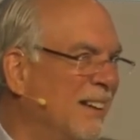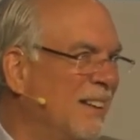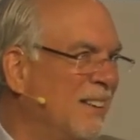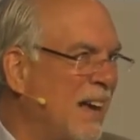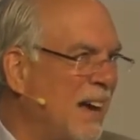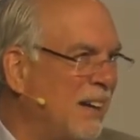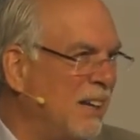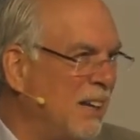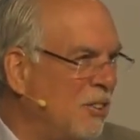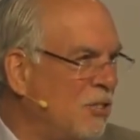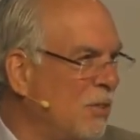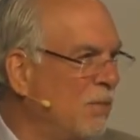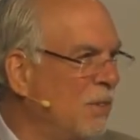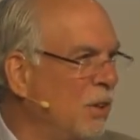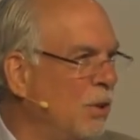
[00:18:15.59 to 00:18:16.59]
That each
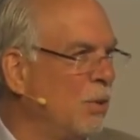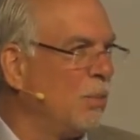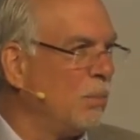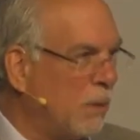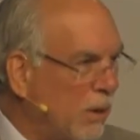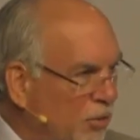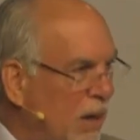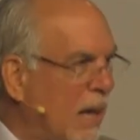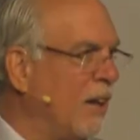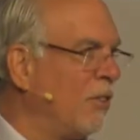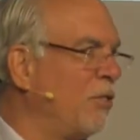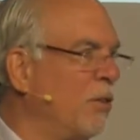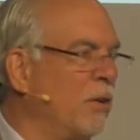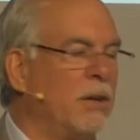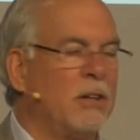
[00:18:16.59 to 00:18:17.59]
of you must
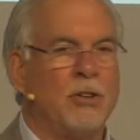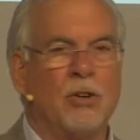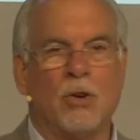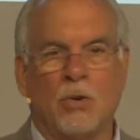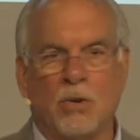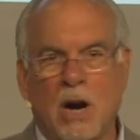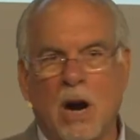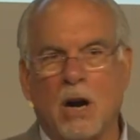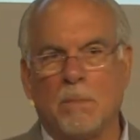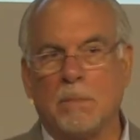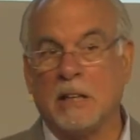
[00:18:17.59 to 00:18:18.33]
answer in your own heart.